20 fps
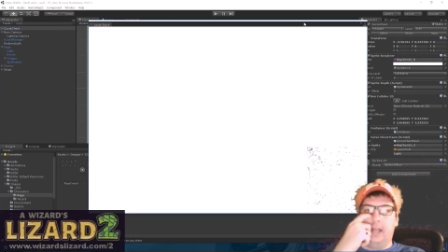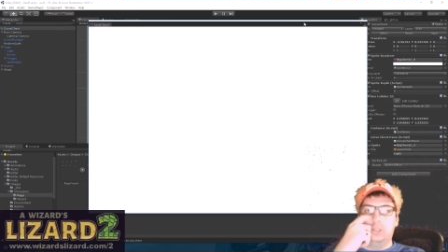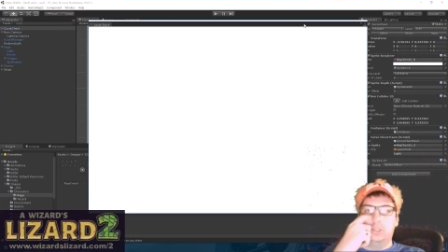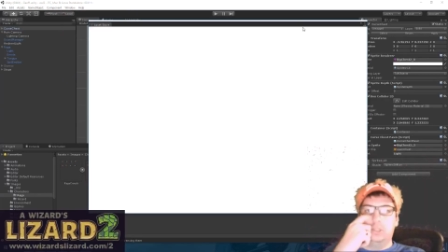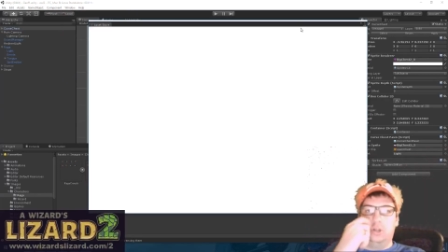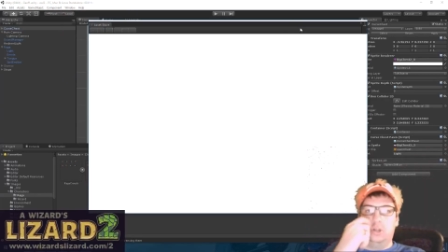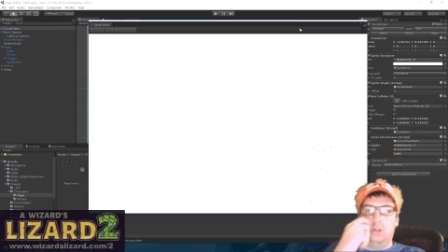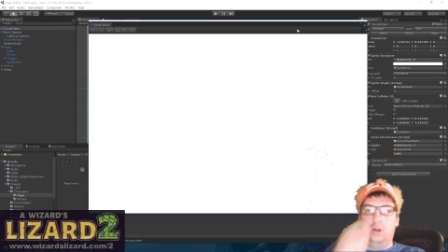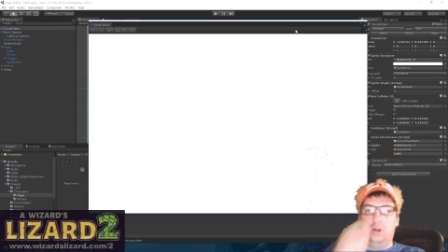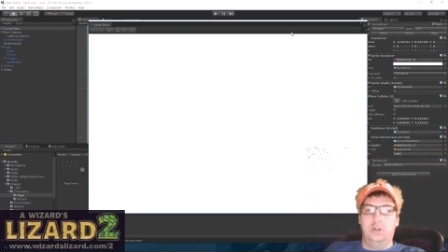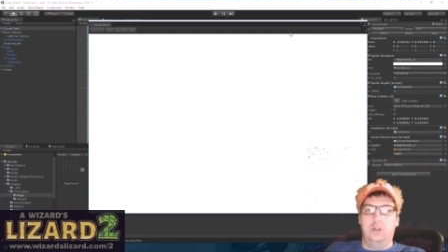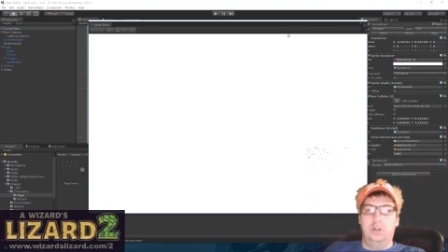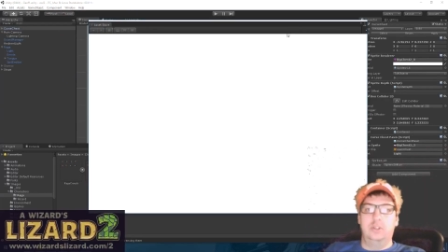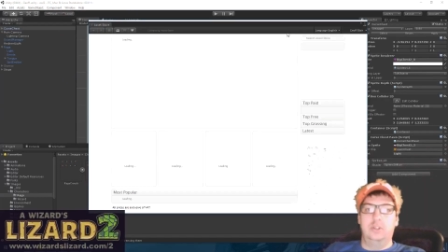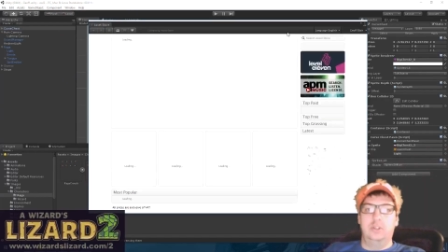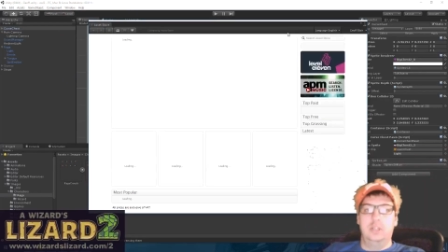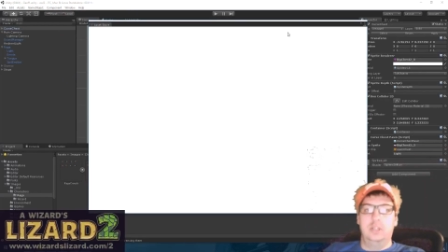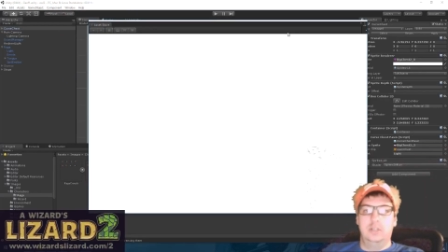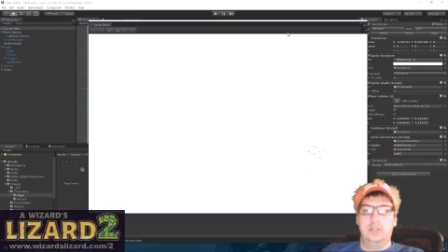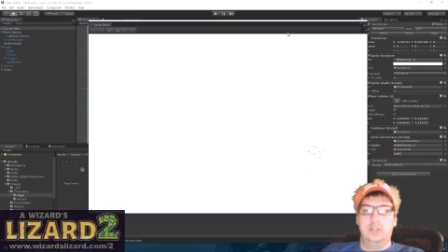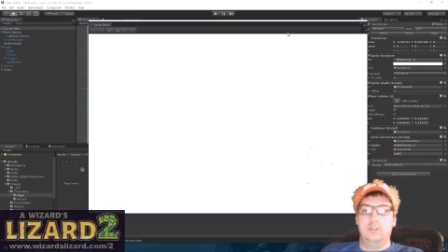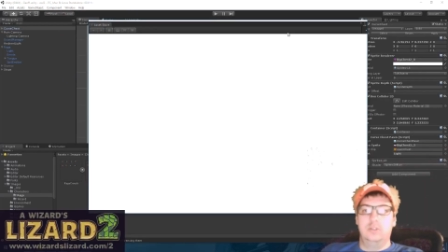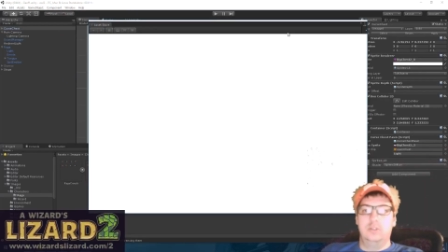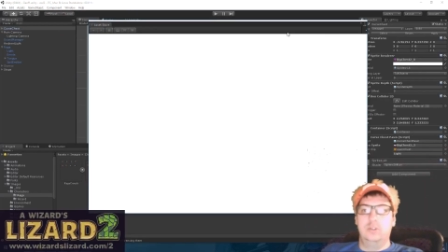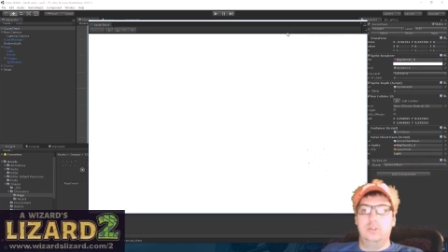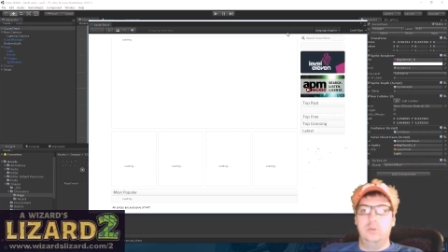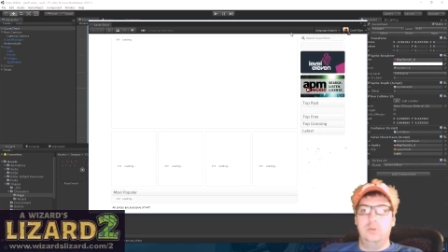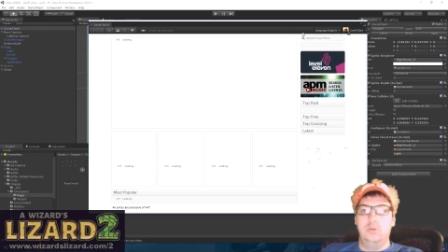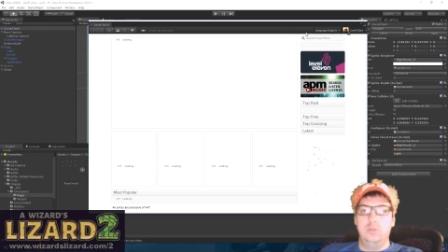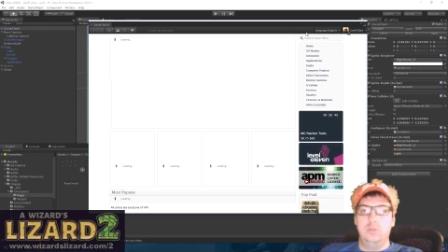called
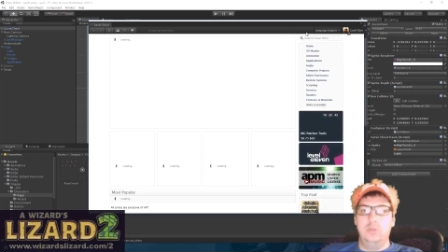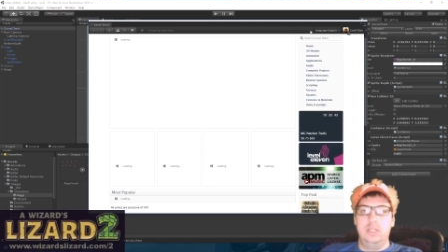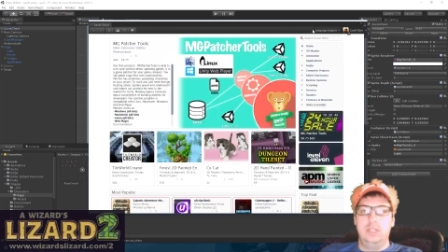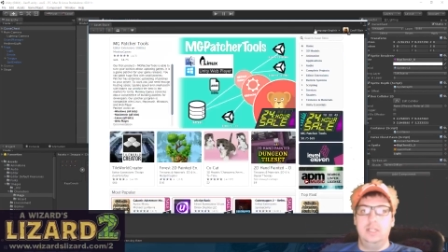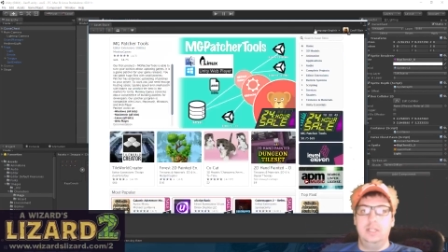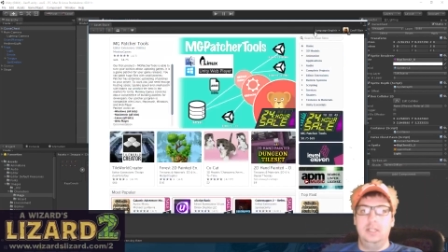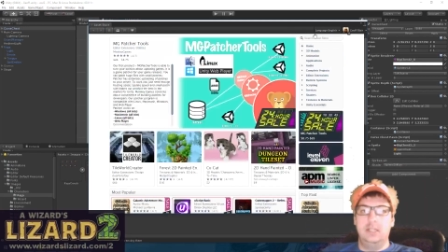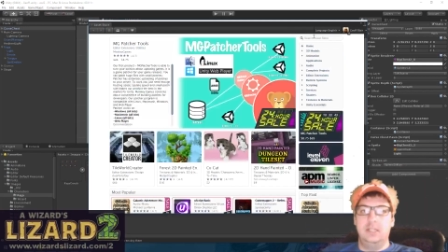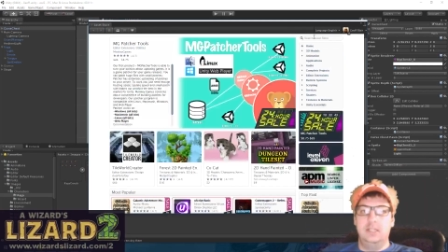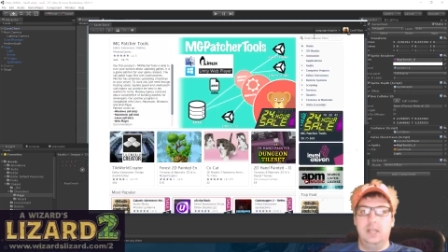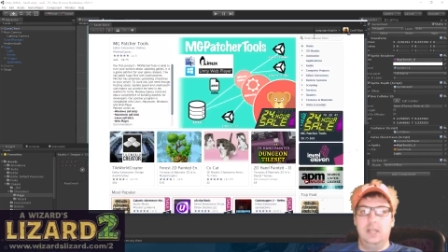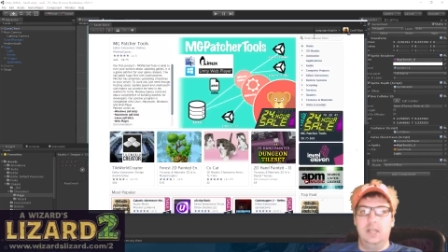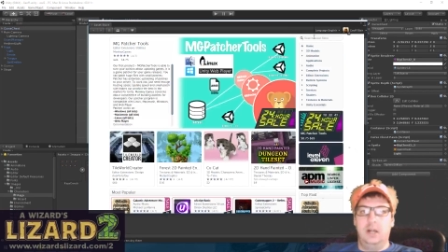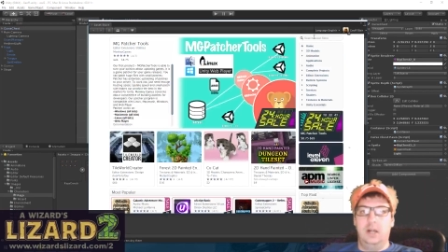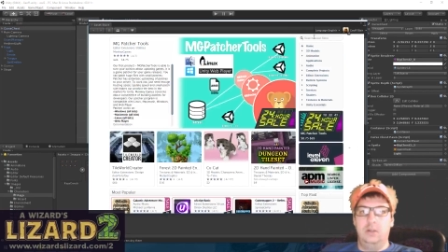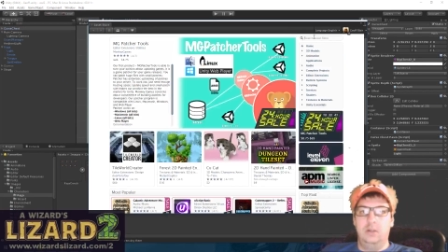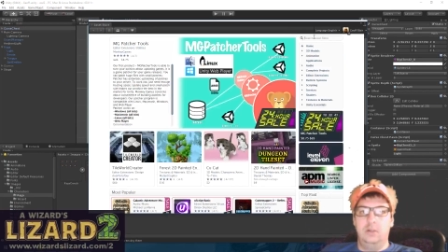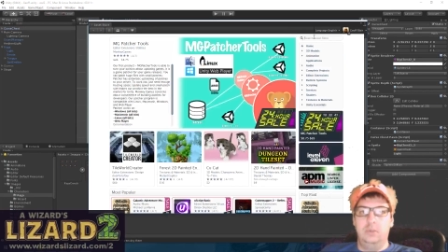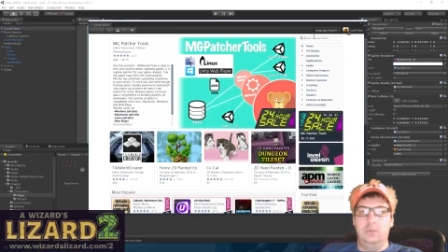2DDL,